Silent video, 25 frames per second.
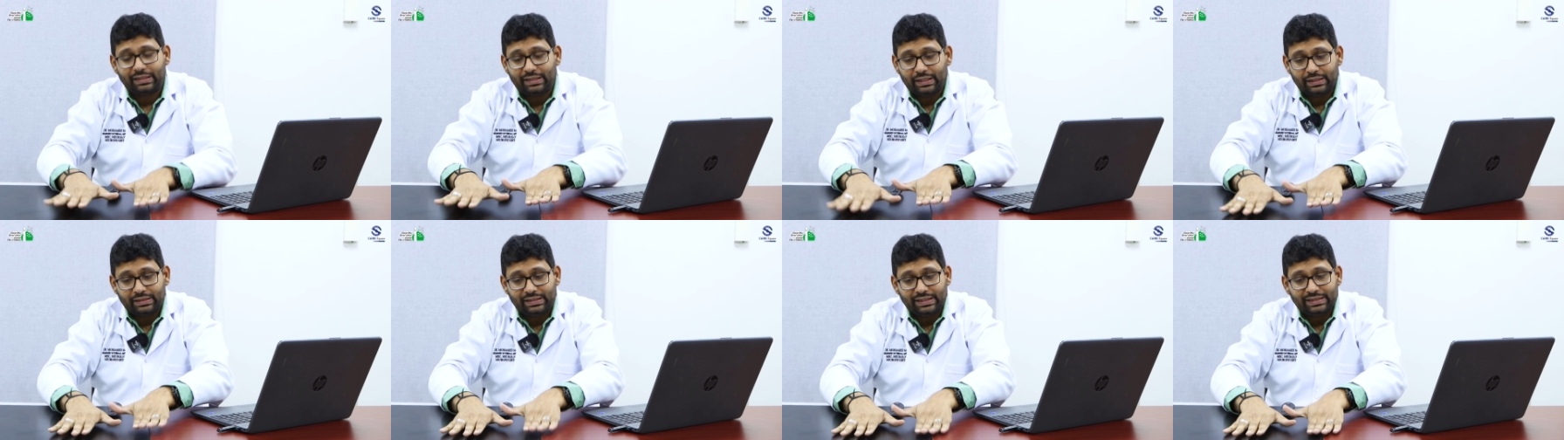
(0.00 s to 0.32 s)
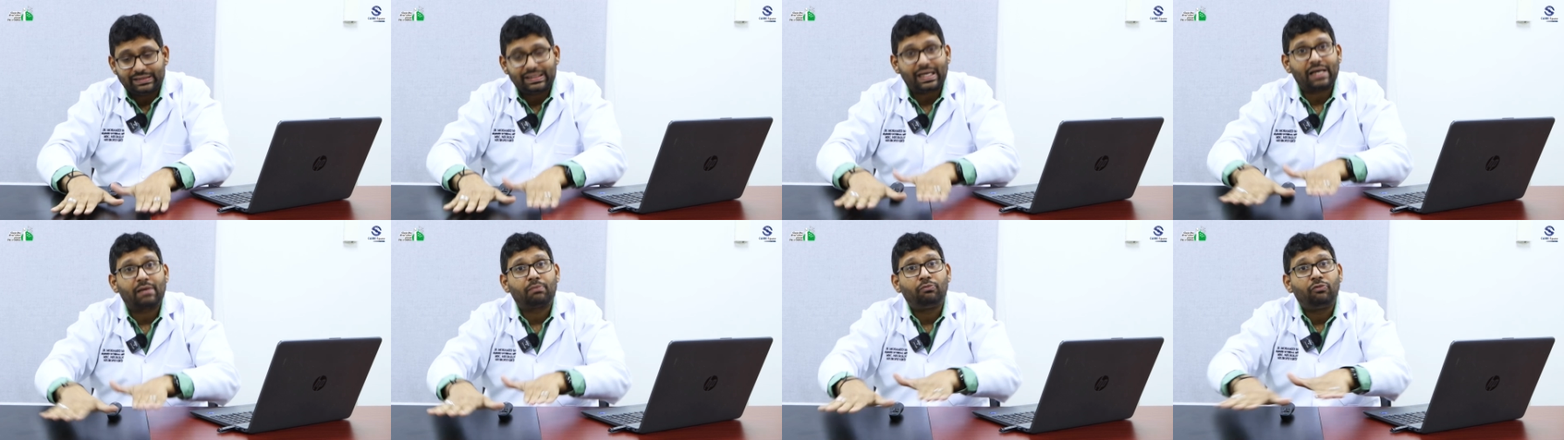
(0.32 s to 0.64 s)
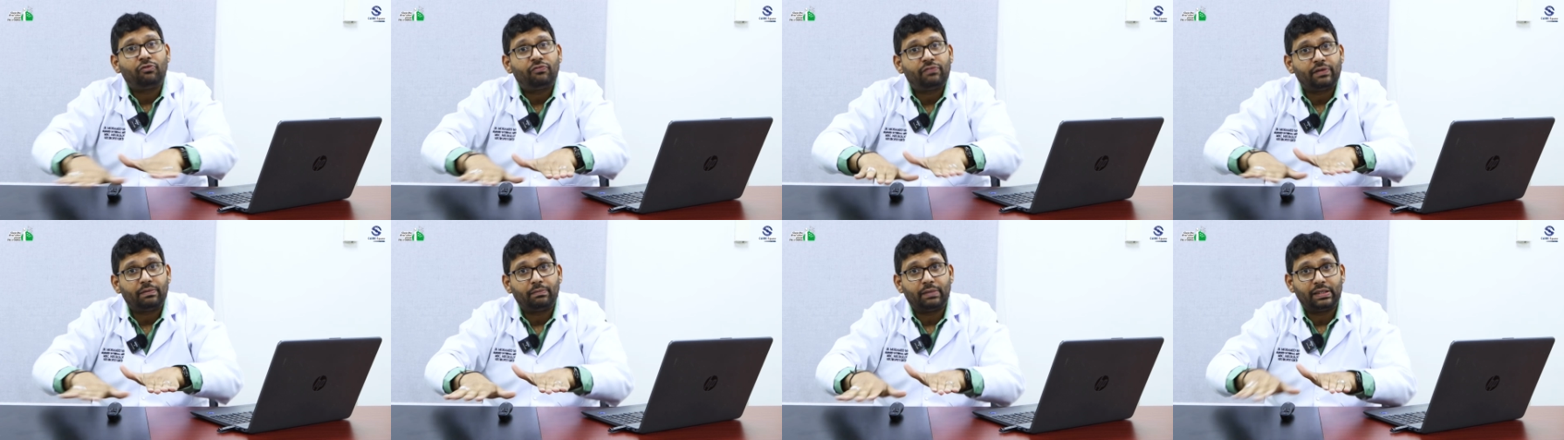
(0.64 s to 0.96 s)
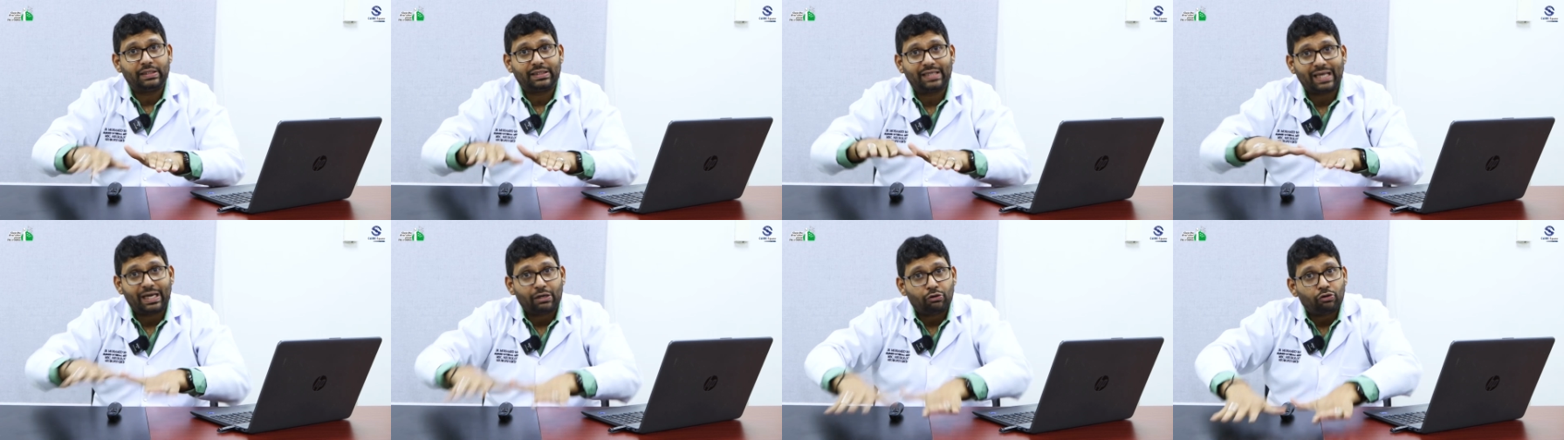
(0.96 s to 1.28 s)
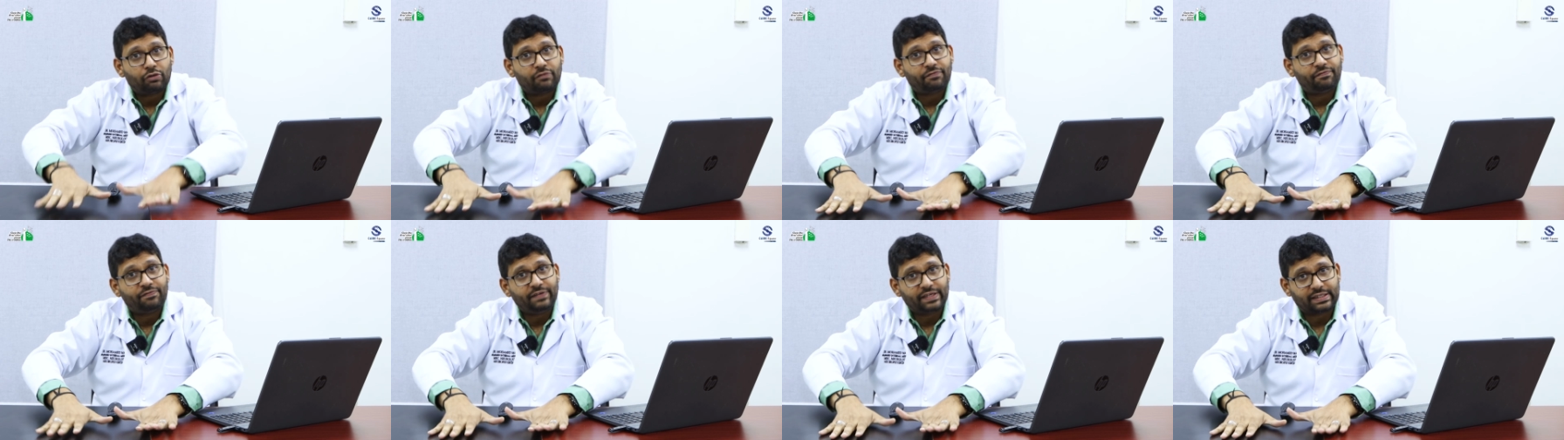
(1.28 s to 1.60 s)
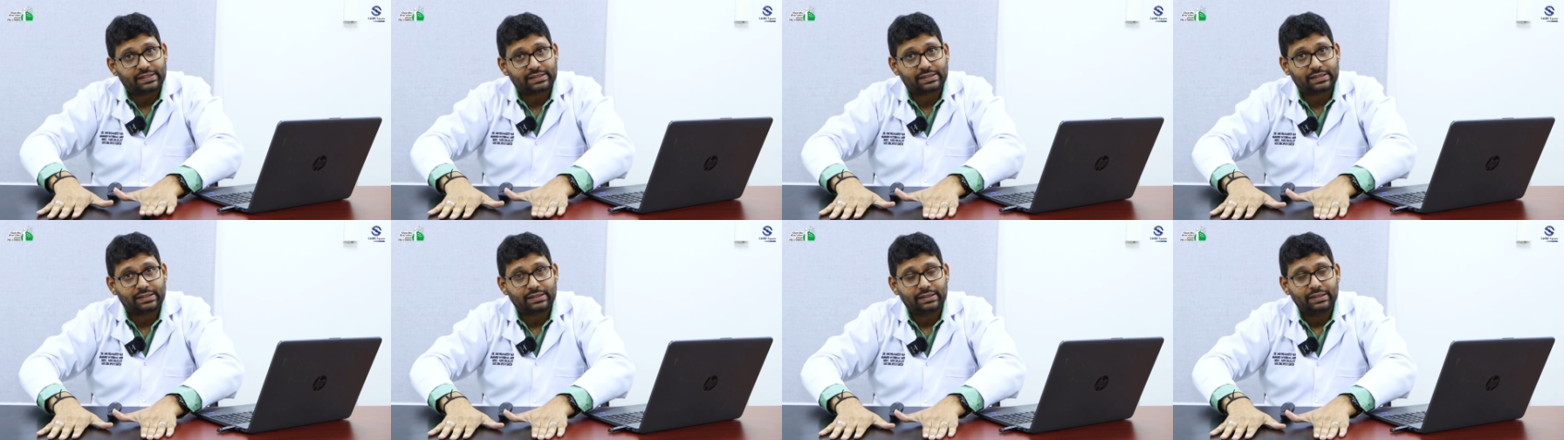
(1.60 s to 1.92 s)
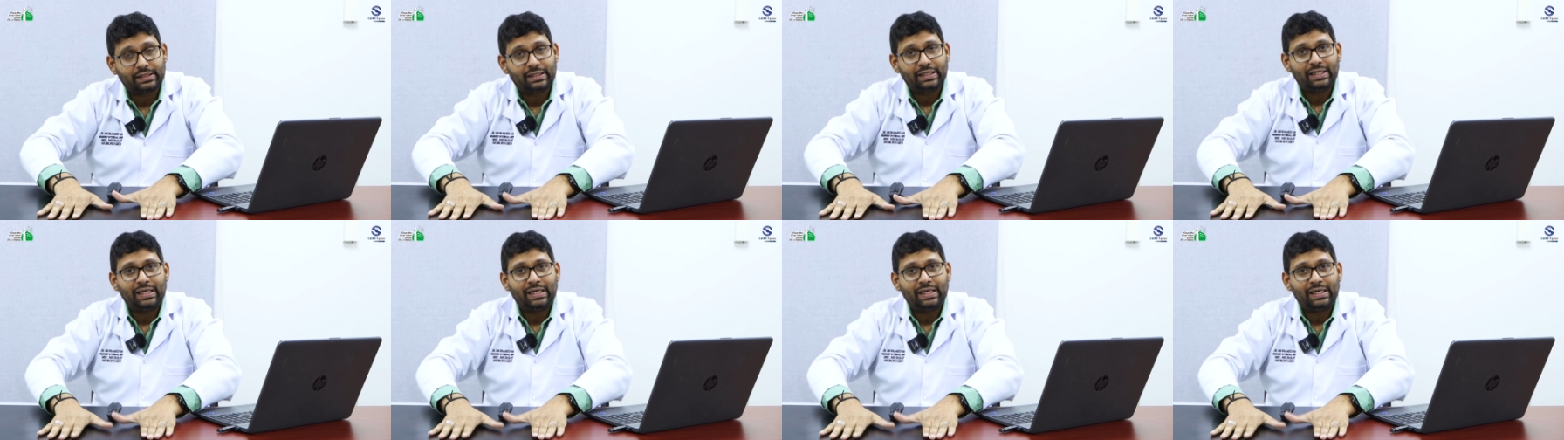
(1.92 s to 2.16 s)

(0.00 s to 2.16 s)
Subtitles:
These are movable. They are not fixed.